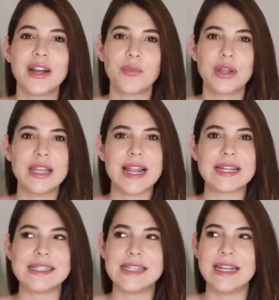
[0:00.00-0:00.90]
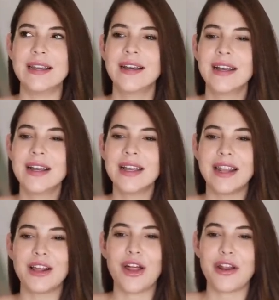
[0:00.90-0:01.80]
I'm really nesty,
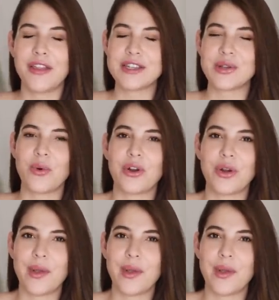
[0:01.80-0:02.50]
getting a lot of things in order.